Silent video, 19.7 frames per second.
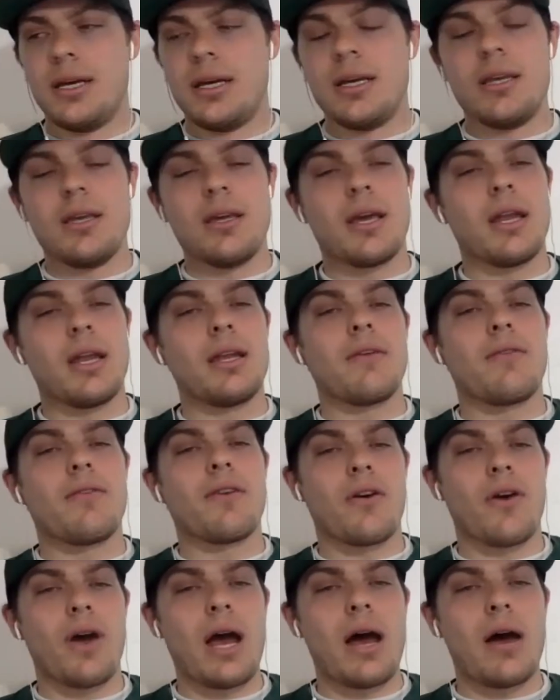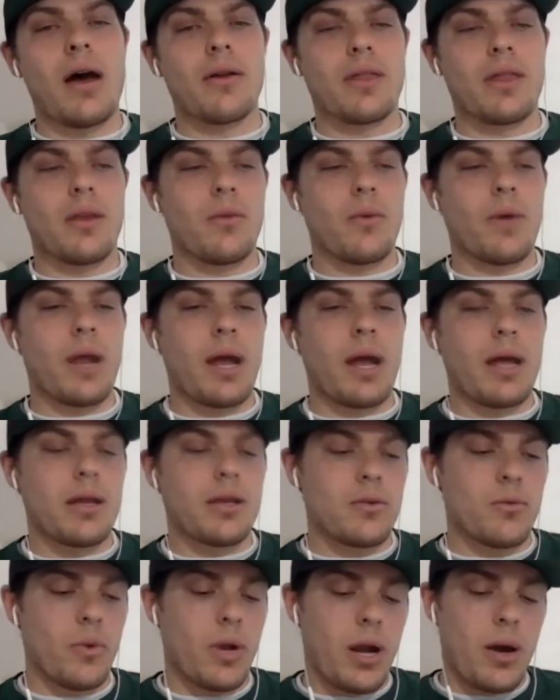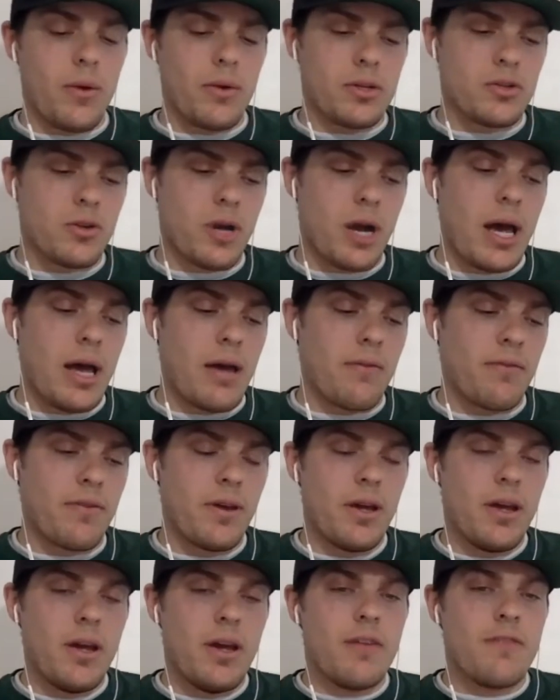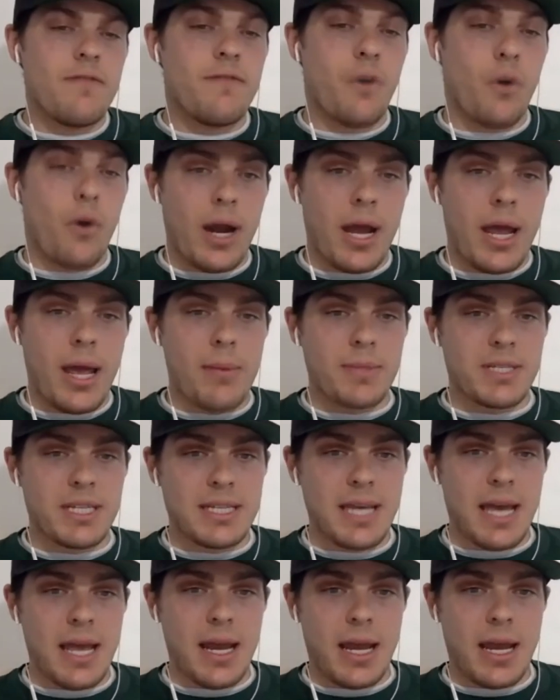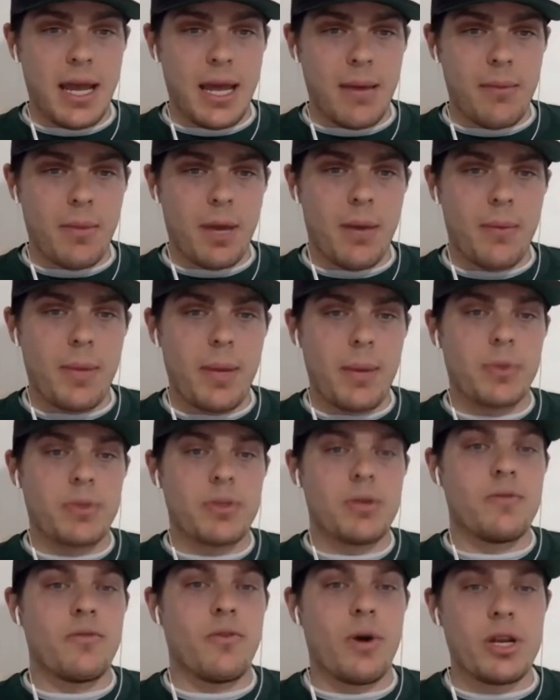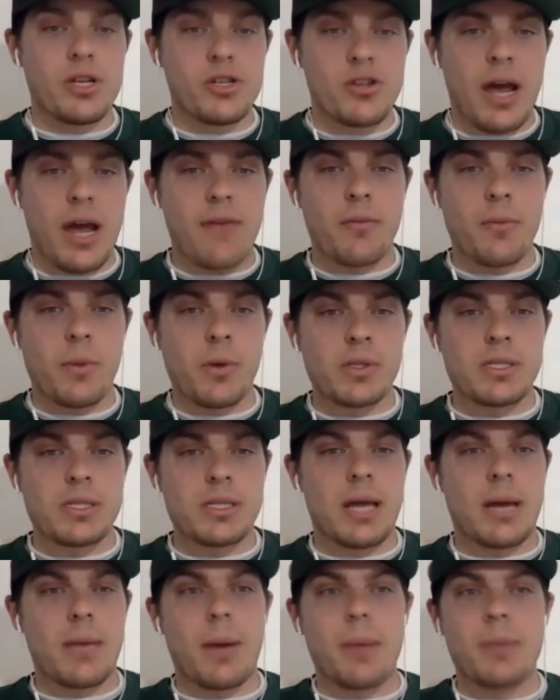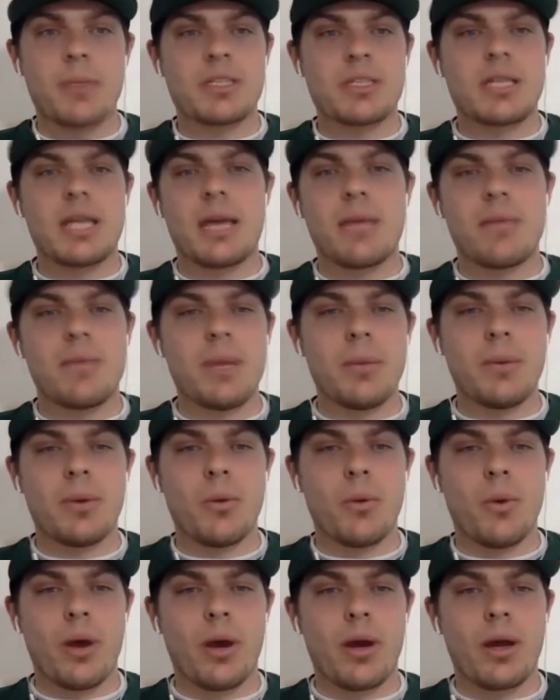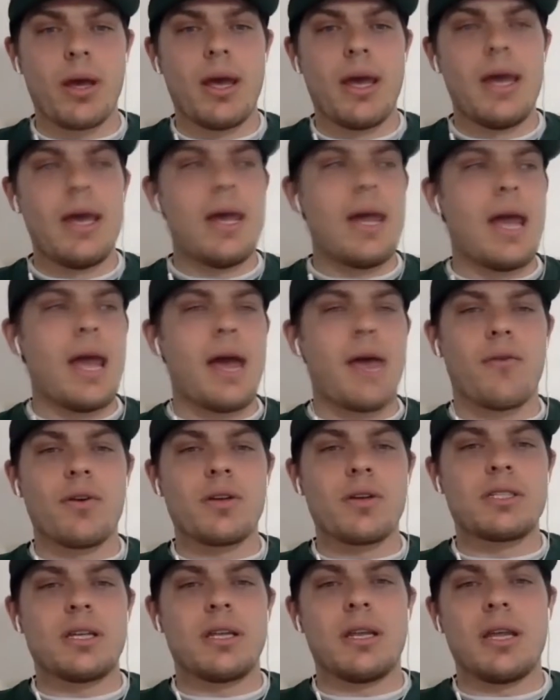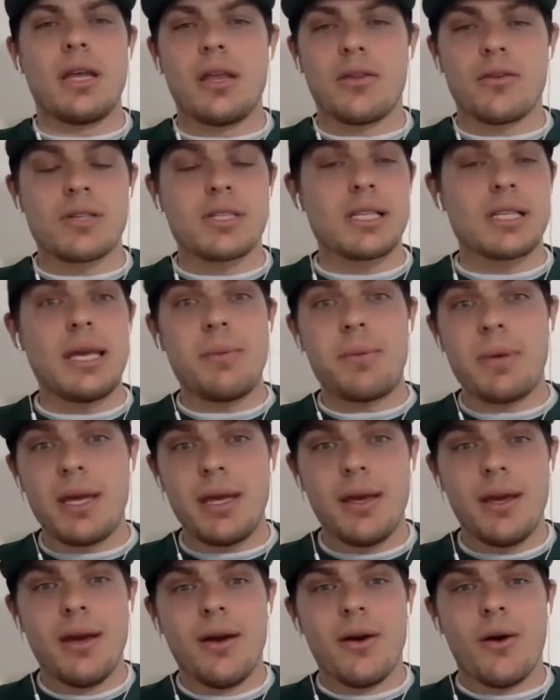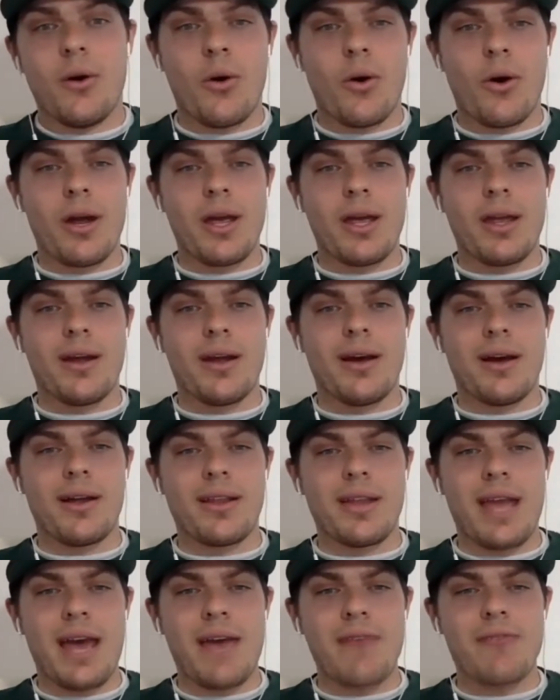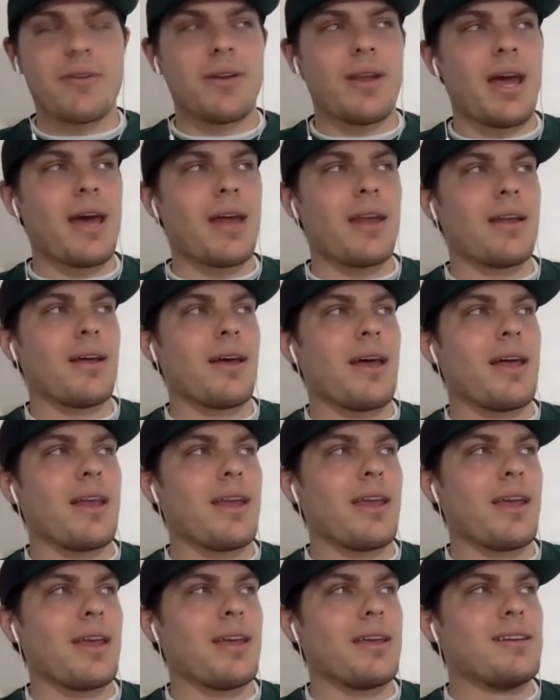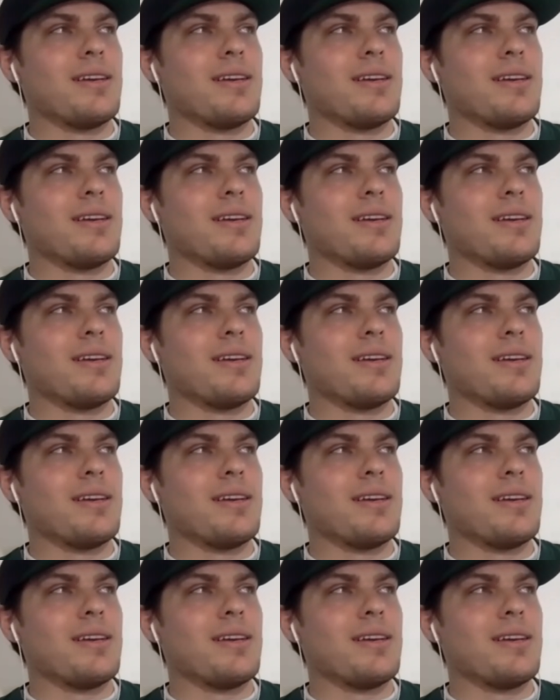you get a different crowd than when I when I would drive 4 a.m. to 10 a.m. I'm able to avoid traffic most of the time. I'm just taking people to work. Everyone's in either sleepy or in a they haven't had a, any